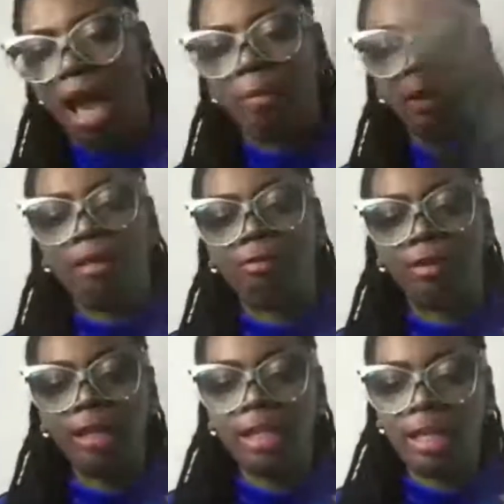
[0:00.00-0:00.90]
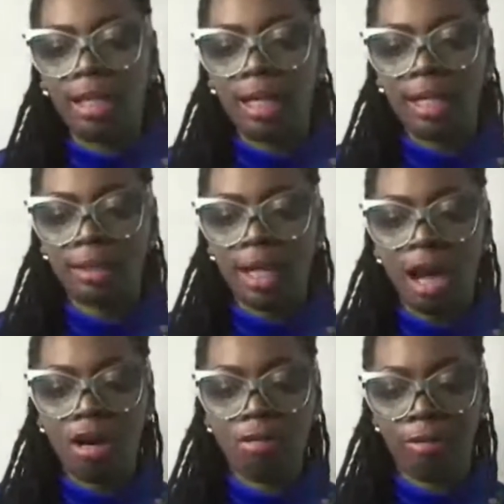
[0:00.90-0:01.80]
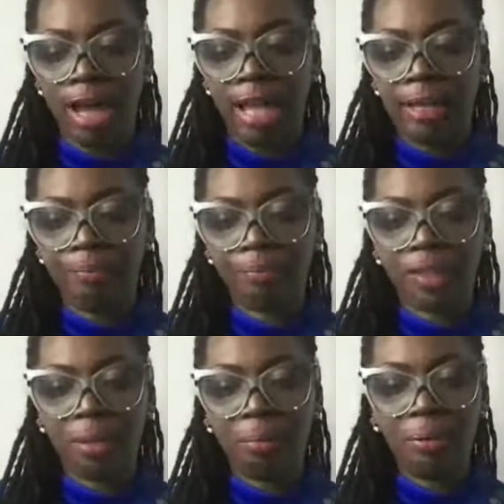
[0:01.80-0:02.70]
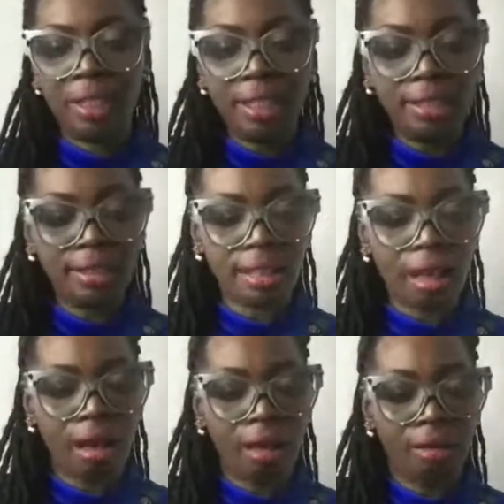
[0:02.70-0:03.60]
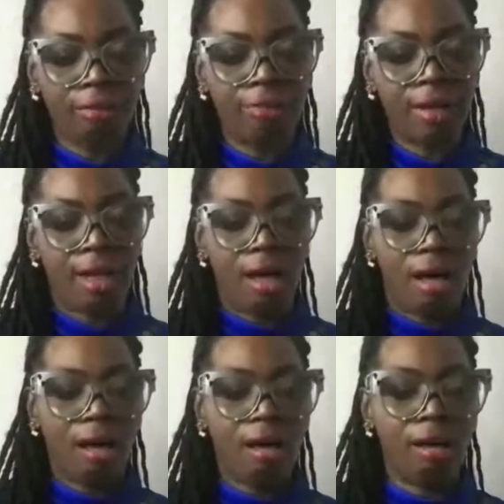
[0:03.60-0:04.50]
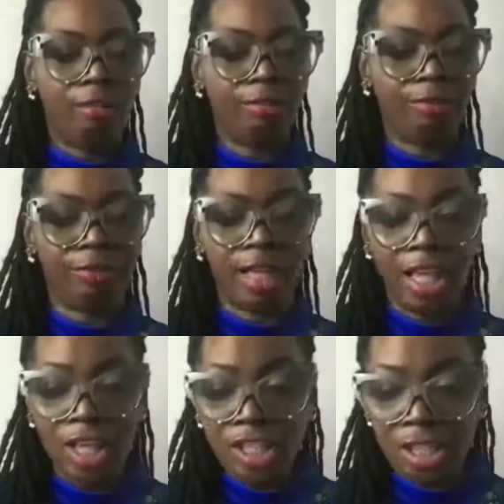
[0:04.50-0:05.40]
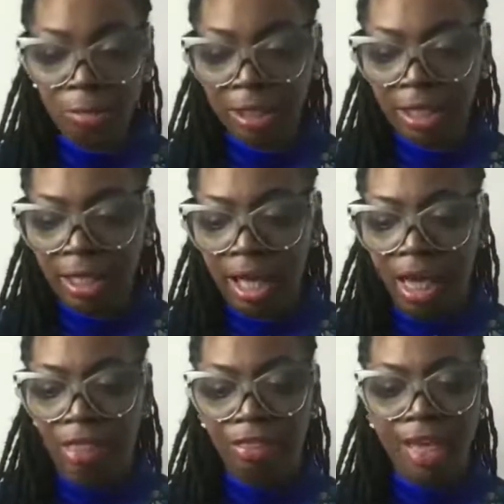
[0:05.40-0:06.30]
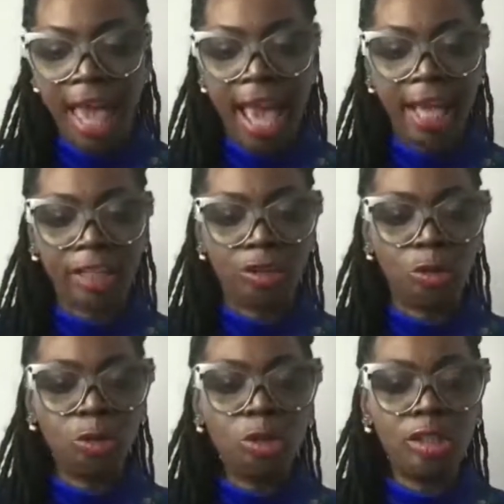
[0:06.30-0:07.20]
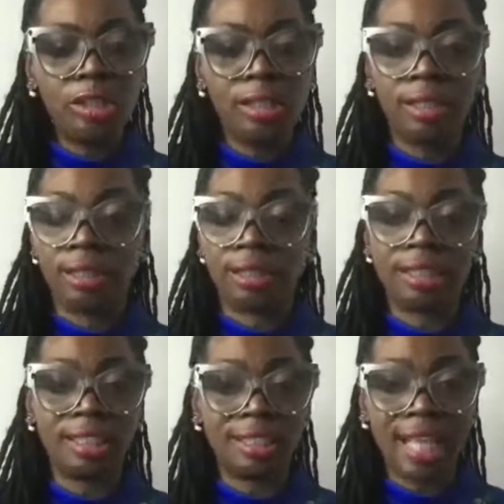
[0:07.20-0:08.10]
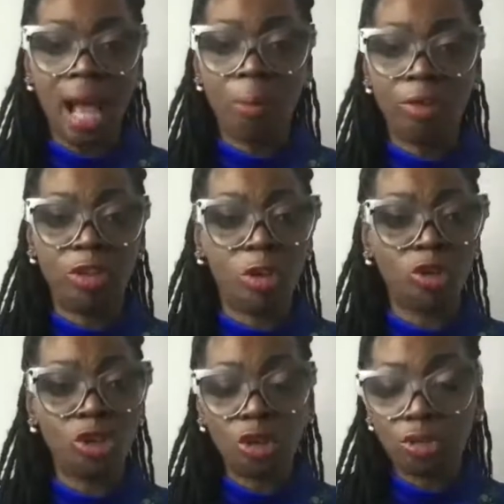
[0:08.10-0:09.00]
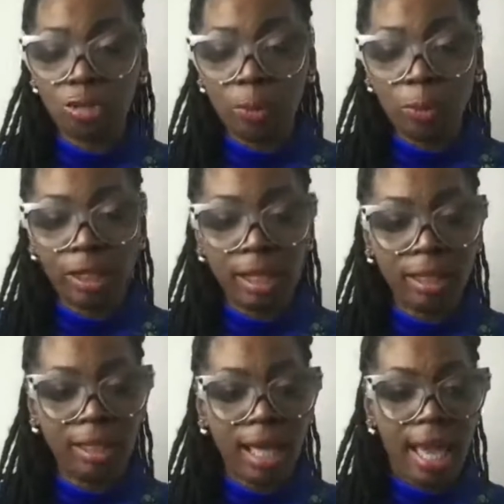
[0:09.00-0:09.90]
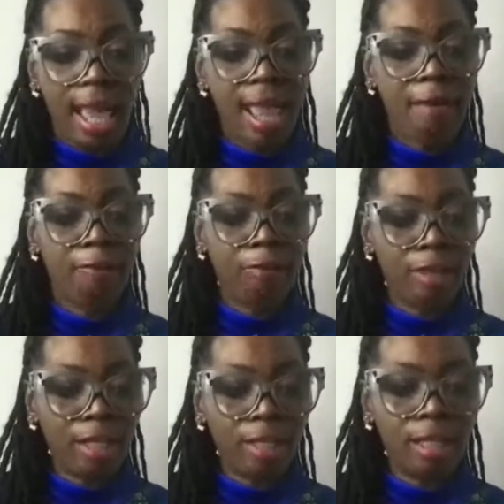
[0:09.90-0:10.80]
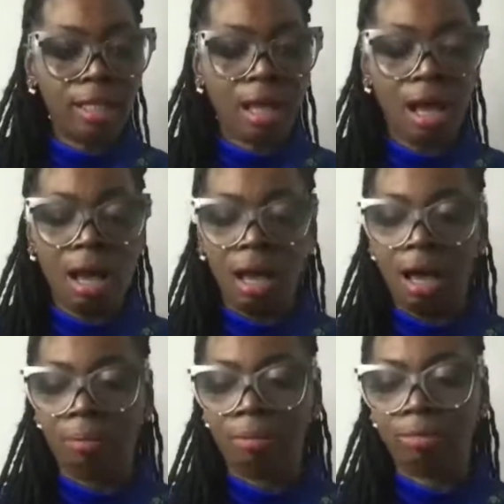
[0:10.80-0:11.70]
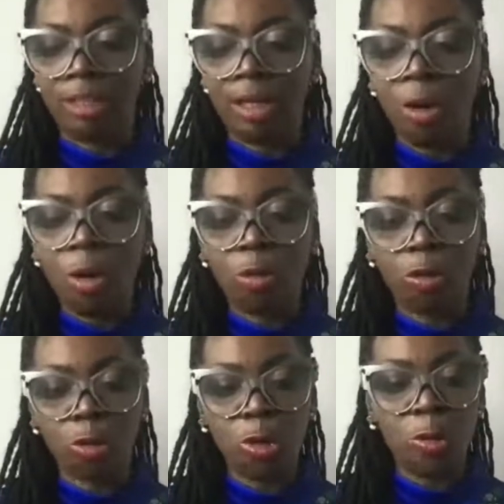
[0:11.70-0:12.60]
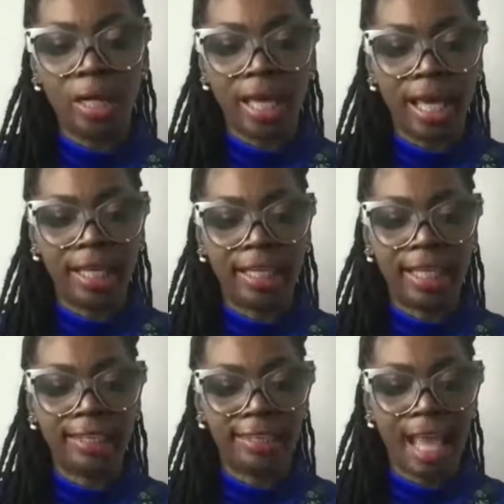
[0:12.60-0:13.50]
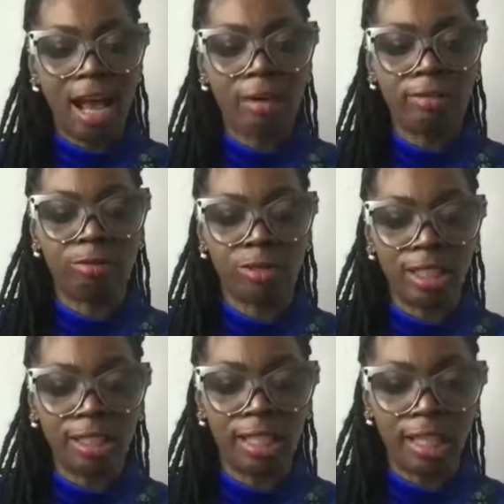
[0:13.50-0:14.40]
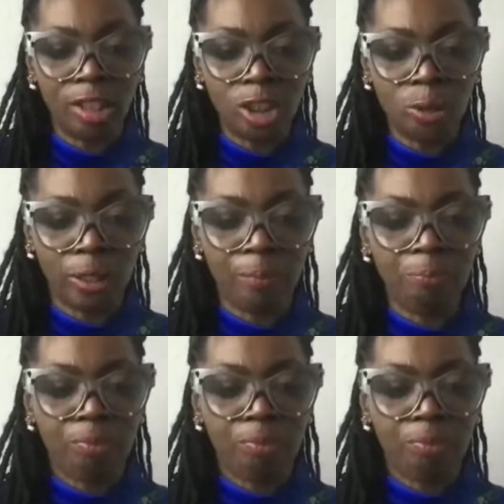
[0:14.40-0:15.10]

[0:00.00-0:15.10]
I mean, it really is a great piece of history that you could sit down with your children with and really go through it and get down really into it.